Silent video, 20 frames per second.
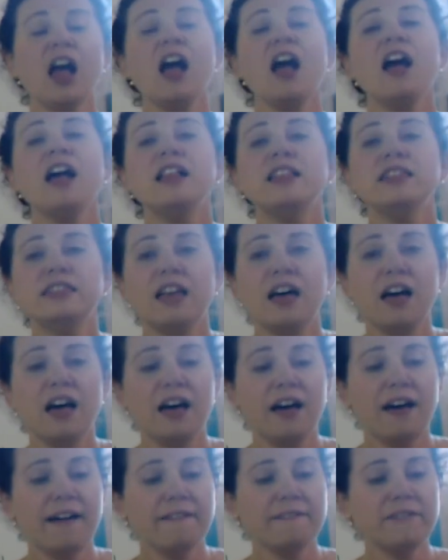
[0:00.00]

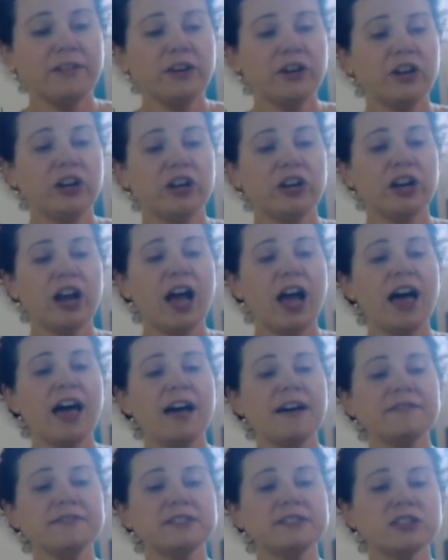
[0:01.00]
Lover of
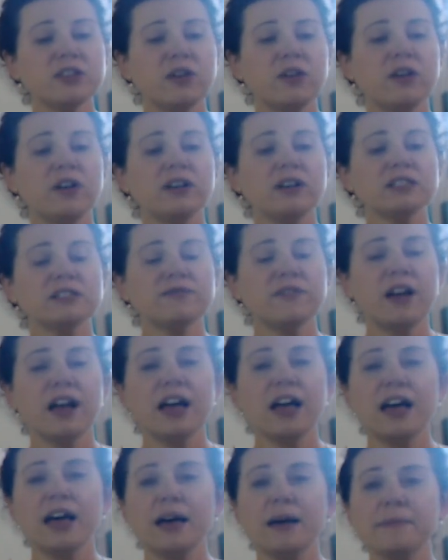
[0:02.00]
souls
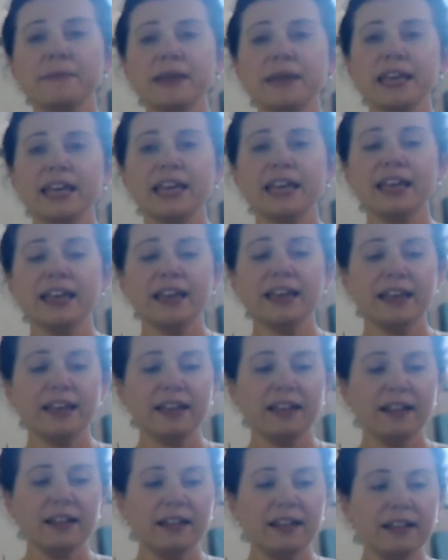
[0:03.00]
from
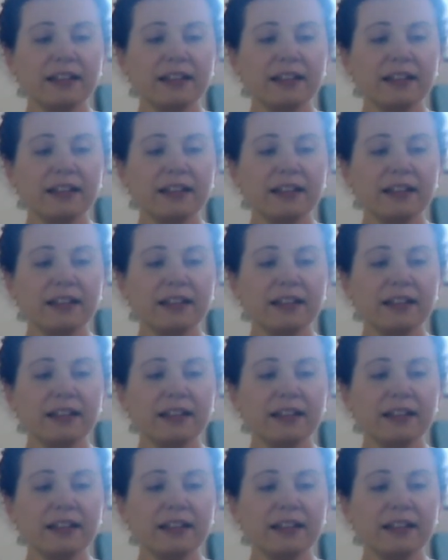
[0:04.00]
ill,